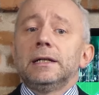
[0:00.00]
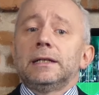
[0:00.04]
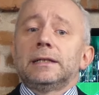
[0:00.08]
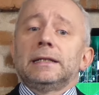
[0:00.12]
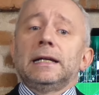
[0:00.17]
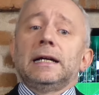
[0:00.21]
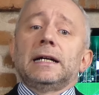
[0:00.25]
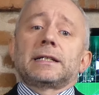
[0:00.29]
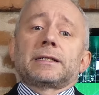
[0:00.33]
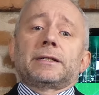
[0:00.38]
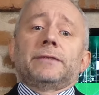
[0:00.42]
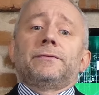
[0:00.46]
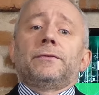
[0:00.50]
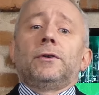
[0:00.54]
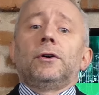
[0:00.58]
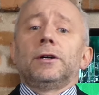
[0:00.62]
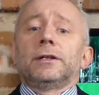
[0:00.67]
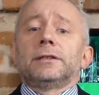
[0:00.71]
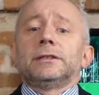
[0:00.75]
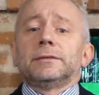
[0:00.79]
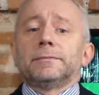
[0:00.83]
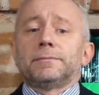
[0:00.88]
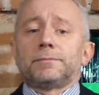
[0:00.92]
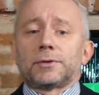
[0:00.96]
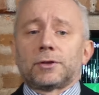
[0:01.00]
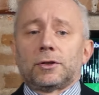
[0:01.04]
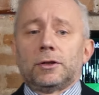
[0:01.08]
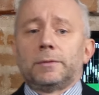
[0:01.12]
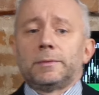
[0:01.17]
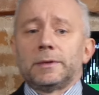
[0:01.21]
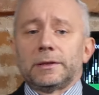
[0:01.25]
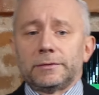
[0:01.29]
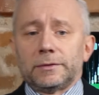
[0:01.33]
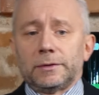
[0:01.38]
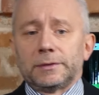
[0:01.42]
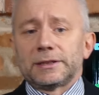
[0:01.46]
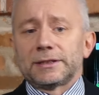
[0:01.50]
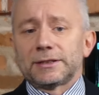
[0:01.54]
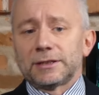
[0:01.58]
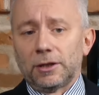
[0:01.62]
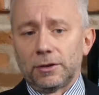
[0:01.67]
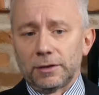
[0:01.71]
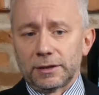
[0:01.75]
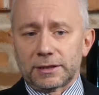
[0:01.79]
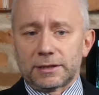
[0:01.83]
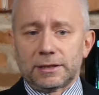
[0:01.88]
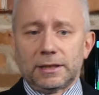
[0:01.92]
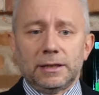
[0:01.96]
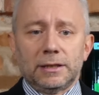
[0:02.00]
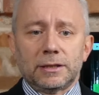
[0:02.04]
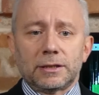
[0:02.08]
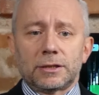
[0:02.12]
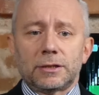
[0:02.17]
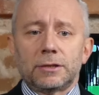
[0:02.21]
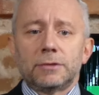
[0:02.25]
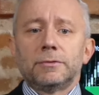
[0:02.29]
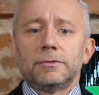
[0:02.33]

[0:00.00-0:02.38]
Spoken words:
thus avoiding problem of obsolescence,